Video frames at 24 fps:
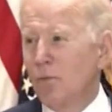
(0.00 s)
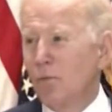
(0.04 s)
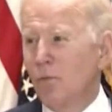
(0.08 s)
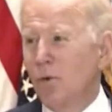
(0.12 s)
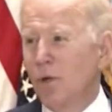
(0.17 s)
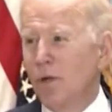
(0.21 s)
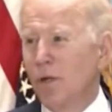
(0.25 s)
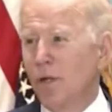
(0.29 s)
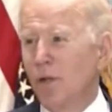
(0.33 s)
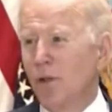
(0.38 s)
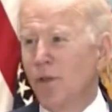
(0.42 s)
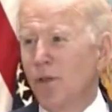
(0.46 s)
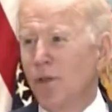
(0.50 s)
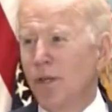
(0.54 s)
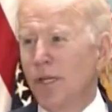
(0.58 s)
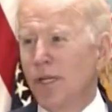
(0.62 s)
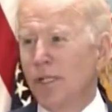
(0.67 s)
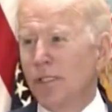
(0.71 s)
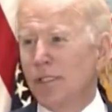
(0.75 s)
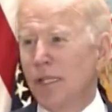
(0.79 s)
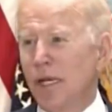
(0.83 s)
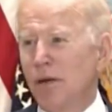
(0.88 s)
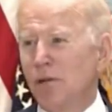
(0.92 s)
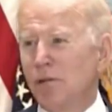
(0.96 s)
One of the
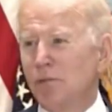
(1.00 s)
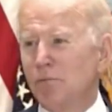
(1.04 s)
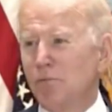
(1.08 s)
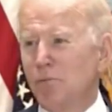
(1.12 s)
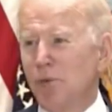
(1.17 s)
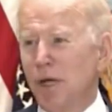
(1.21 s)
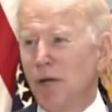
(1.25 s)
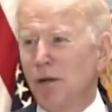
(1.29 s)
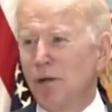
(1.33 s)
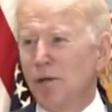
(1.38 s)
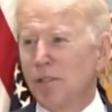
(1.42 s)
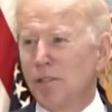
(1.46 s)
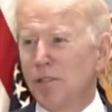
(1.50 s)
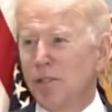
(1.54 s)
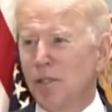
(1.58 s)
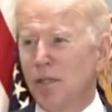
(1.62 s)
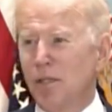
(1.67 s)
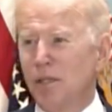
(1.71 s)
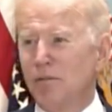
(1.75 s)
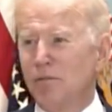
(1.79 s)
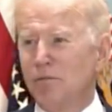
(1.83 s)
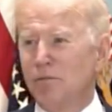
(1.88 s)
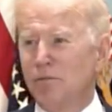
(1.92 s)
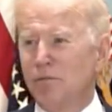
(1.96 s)
things I was proudest
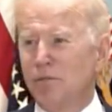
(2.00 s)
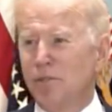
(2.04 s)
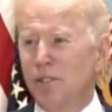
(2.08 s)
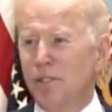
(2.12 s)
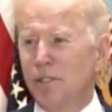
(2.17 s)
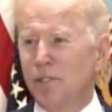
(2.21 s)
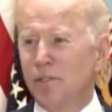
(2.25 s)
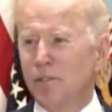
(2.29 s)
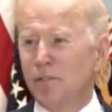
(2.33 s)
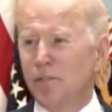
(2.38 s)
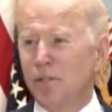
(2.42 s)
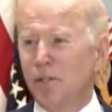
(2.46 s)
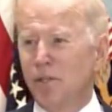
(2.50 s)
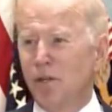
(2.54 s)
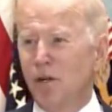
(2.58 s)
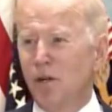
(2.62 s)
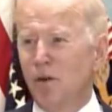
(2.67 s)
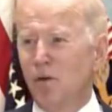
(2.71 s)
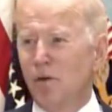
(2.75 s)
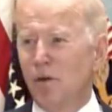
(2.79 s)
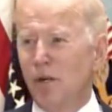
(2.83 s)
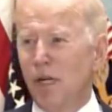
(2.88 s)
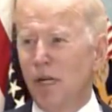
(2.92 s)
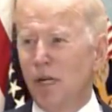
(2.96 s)
of years
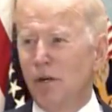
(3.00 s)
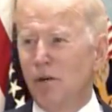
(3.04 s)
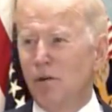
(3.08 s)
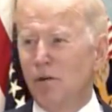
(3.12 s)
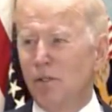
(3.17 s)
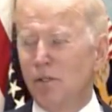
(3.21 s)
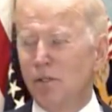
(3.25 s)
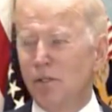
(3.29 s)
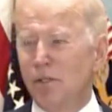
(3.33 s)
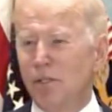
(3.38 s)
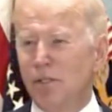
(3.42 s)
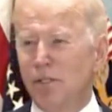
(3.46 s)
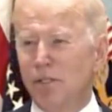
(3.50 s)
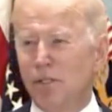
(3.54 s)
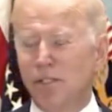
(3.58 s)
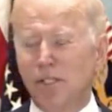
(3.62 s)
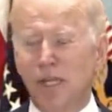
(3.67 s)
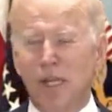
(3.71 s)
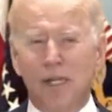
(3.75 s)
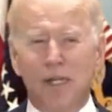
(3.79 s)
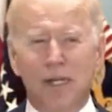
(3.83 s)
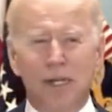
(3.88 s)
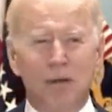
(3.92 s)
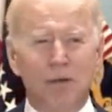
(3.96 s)
ago when I was in the
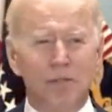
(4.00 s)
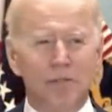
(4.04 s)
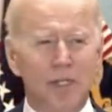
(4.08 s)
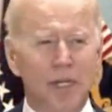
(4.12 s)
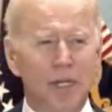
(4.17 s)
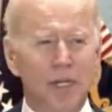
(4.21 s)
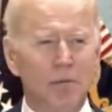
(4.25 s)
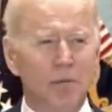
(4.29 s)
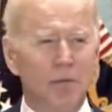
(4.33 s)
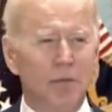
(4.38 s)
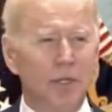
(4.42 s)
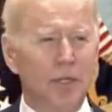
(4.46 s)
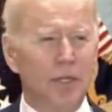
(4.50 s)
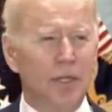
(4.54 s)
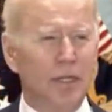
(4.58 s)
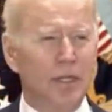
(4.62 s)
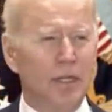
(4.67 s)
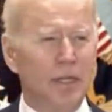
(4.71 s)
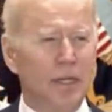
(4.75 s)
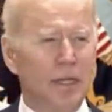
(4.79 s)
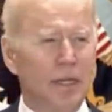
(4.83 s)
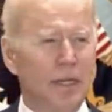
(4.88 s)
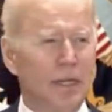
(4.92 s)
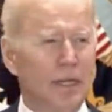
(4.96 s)
Senate, I was able
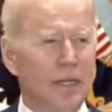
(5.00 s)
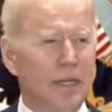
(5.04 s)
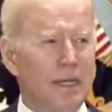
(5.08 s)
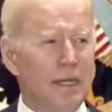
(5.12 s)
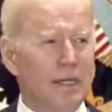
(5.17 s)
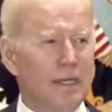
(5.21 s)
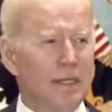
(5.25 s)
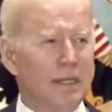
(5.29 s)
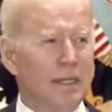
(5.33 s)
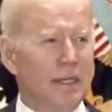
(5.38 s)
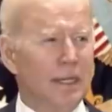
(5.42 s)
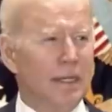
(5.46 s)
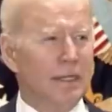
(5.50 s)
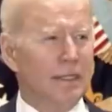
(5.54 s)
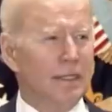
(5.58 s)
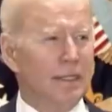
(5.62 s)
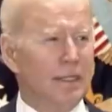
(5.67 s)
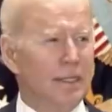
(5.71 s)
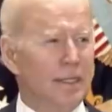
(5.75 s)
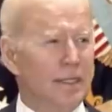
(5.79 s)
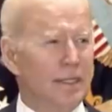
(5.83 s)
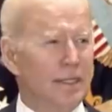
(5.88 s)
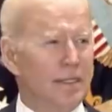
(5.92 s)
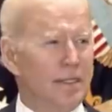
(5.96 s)
to
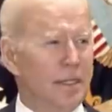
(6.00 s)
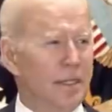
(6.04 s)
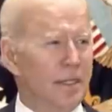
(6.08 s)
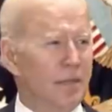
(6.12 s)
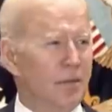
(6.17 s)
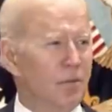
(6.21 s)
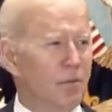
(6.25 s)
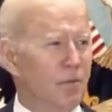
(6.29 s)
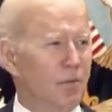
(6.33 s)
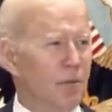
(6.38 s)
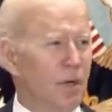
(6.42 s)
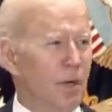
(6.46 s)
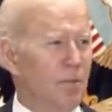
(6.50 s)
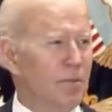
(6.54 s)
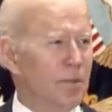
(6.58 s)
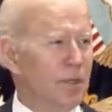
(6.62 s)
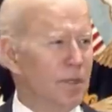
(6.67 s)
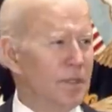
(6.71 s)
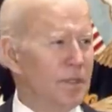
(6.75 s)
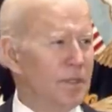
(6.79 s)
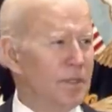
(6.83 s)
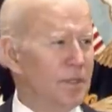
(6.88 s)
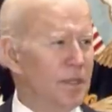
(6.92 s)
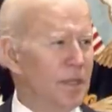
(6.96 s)
get these
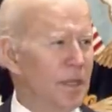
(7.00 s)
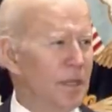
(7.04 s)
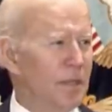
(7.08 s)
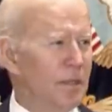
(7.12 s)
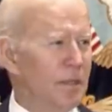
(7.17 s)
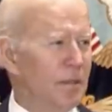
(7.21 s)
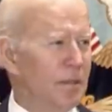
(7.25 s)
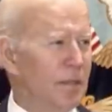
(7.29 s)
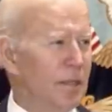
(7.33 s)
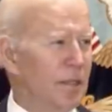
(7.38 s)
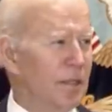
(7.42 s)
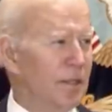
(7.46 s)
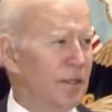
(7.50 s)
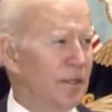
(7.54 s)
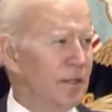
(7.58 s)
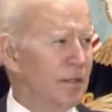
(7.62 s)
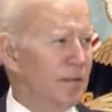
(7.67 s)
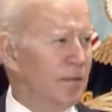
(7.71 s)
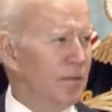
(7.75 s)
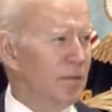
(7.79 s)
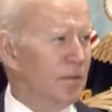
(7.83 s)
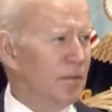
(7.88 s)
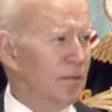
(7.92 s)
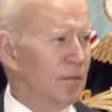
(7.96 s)
weapons and
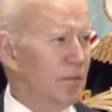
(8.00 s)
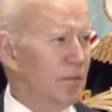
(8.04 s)
the